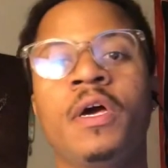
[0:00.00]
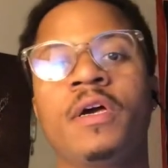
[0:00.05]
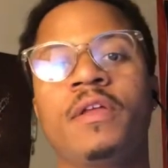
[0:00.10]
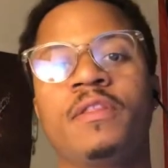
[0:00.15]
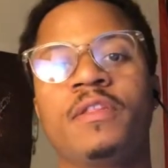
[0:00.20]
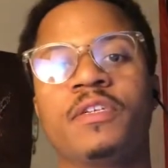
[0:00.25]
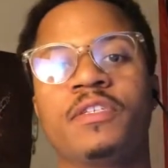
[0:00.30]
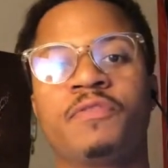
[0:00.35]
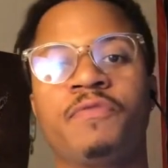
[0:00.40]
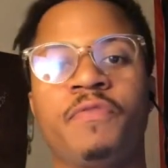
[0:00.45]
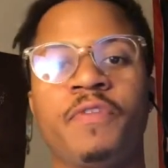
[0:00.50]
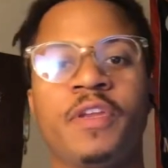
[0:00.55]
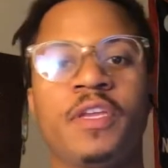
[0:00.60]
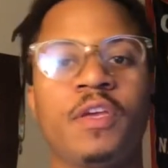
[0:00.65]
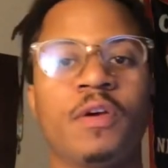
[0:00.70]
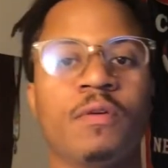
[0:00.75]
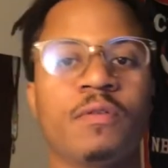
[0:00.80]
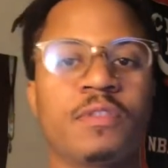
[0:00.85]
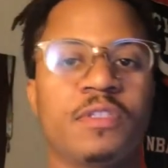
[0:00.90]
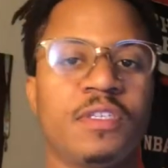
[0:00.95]
this
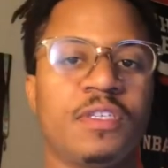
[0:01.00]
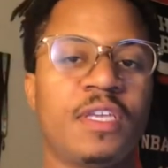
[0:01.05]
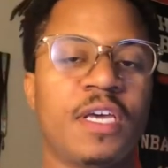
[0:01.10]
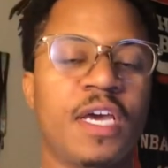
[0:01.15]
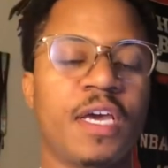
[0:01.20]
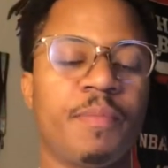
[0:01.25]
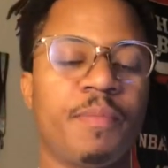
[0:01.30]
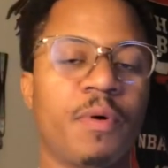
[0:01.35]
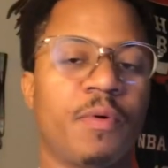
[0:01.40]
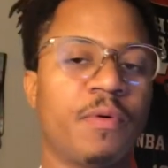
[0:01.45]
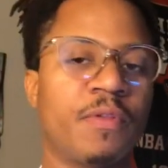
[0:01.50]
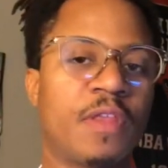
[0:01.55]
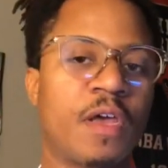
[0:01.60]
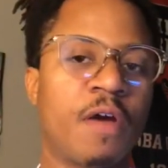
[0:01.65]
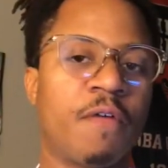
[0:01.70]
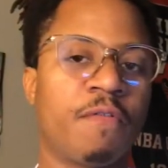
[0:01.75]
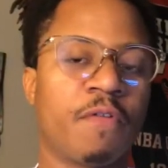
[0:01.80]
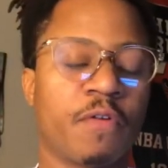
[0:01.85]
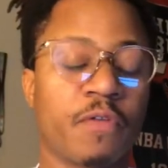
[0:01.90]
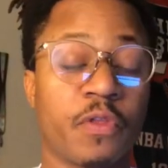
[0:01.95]
video today. But
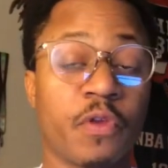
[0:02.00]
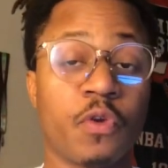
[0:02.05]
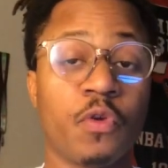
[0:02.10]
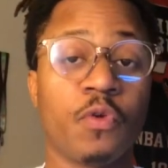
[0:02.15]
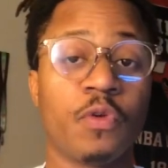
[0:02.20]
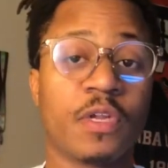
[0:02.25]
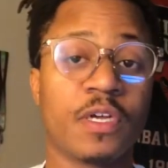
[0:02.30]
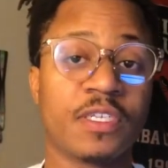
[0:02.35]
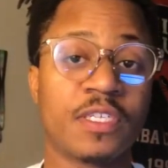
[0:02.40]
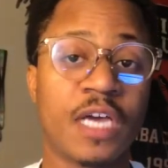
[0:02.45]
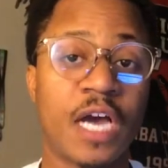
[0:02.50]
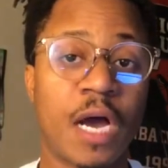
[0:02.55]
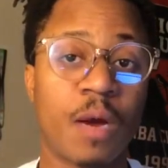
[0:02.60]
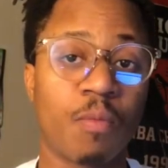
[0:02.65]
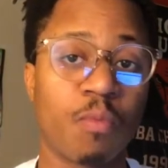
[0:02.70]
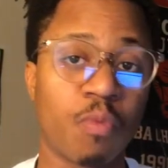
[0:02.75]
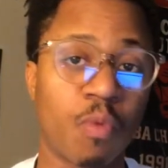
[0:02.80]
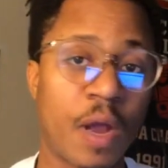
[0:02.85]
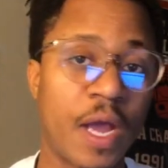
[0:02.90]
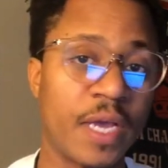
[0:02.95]
without further ado, let's
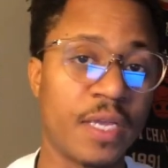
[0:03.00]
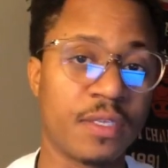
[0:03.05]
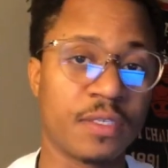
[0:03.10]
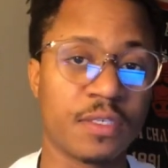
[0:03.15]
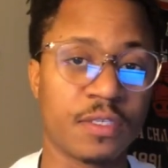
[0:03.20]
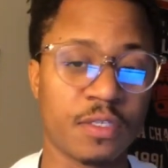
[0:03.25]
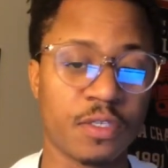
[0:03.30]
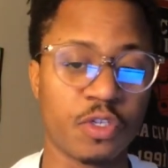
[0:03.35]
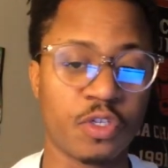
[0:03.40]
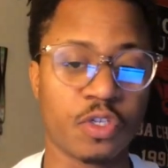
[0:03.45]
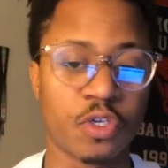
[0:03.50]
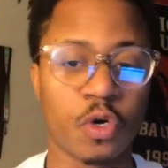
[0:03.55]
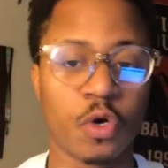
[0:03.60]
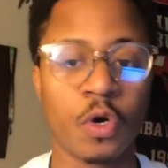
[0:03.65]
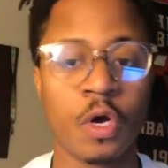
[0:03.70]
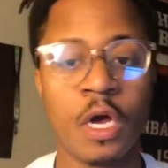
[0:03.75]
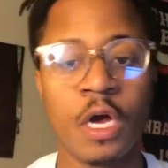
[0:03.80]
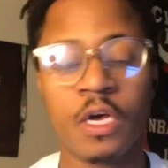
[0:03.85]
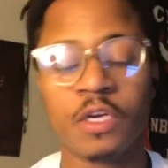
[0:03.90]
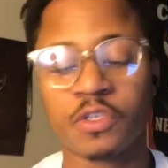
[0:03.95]
hop right into the show.
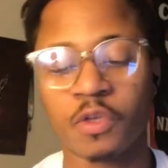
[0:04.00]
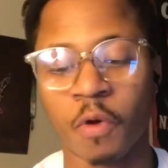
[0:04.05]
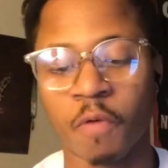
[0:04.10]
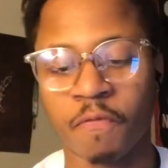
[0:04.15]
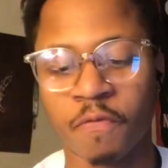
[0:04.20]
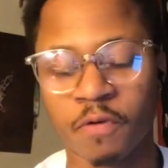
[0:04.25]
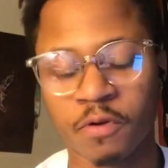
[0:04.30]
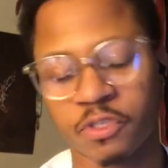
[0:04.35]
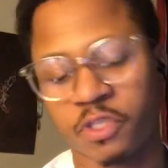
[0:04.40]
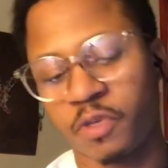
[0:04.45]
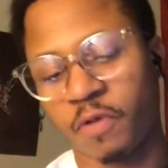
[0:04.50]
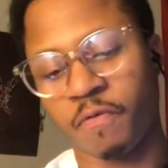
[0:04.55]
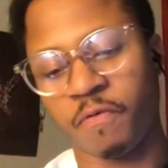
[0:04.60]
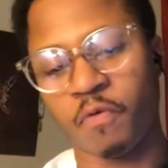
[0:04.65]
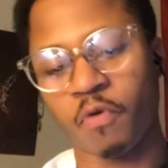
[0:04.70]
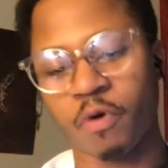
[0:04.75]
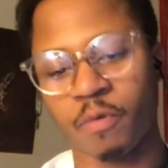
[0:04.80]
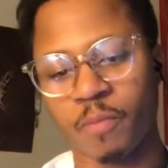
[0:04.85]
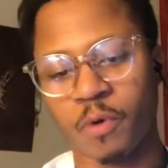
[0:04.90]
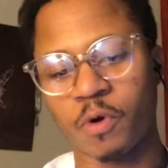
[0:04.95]
So, first and
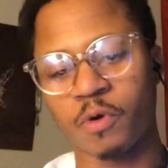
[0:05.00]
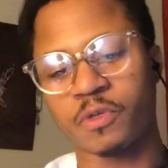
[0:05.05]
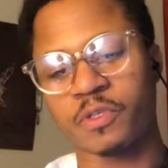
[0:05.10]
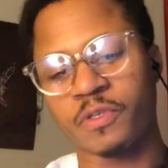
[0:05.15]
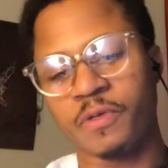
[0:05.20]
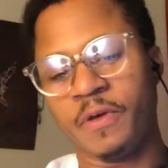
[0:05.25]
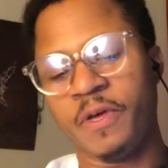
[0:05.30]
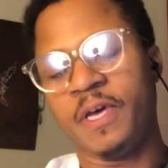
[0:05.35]
foremost,